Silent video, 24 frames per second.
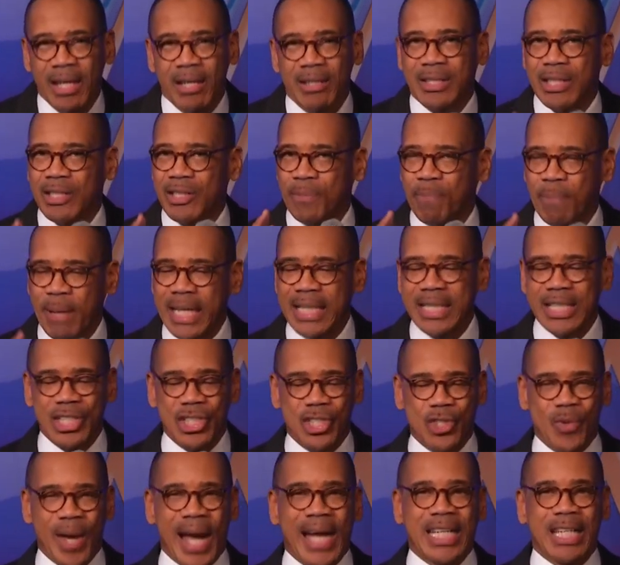
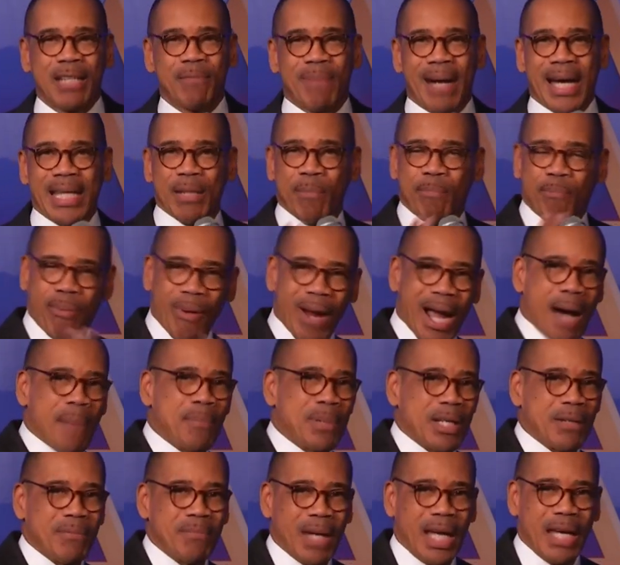distracted by the
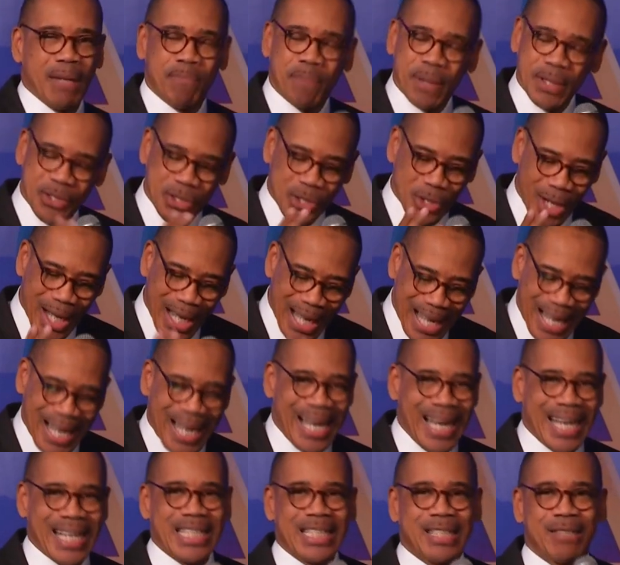problem and put your
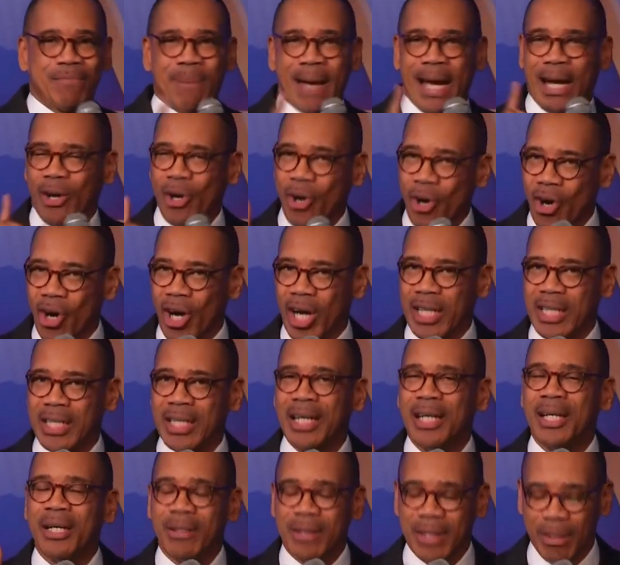eyes back
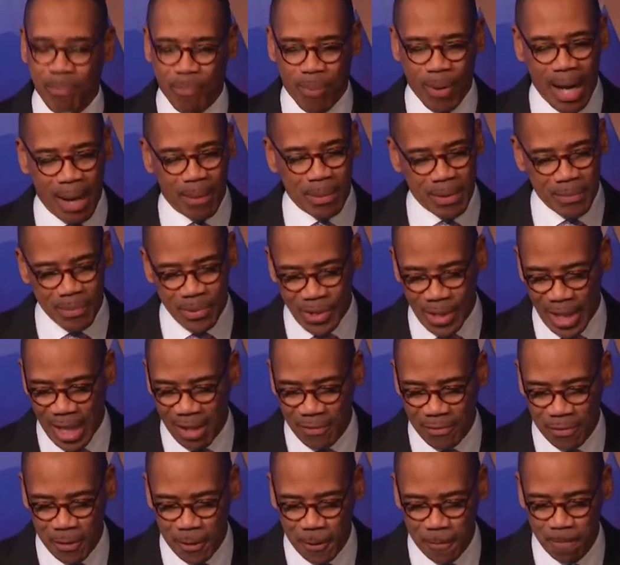on the problem
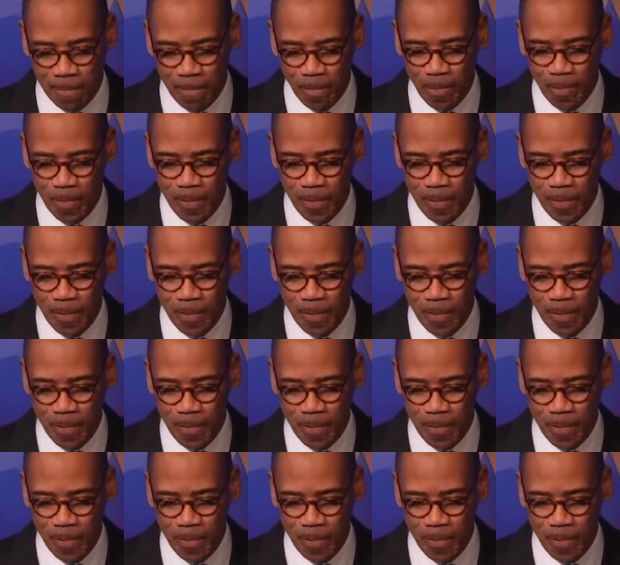solver.